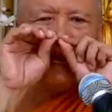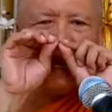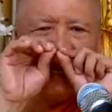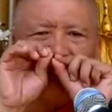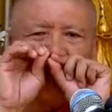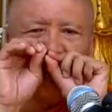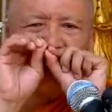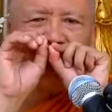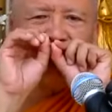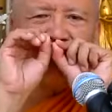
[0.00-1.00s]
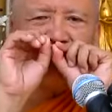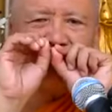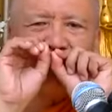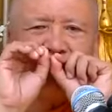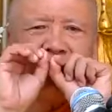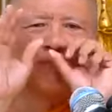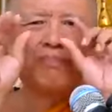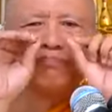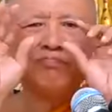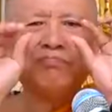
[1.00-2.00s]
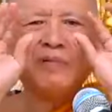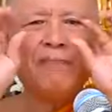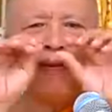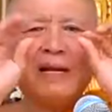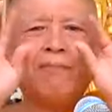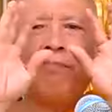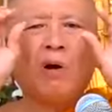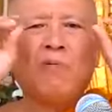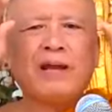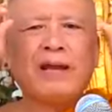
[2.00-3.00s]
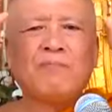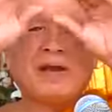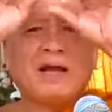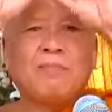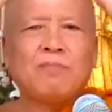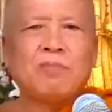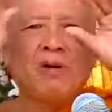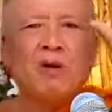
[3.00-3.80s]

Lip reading: And knowing element wake up, it become more wake up. Wake up